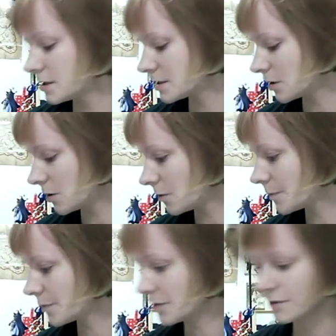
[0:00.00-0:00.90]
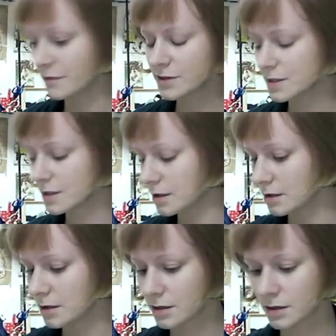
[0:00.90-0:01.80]
So the first
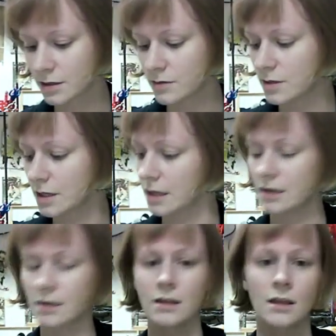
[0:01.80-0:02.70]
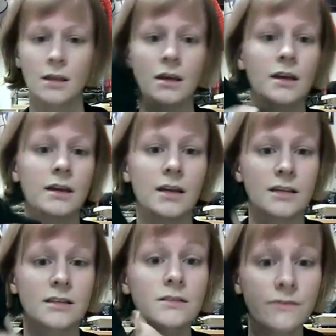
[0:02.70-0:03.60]
thing you need
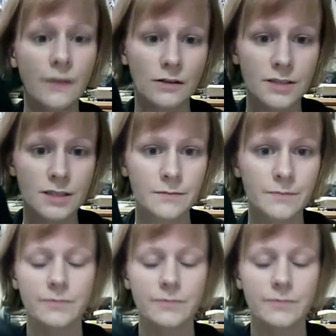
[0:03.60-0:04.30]
is felt.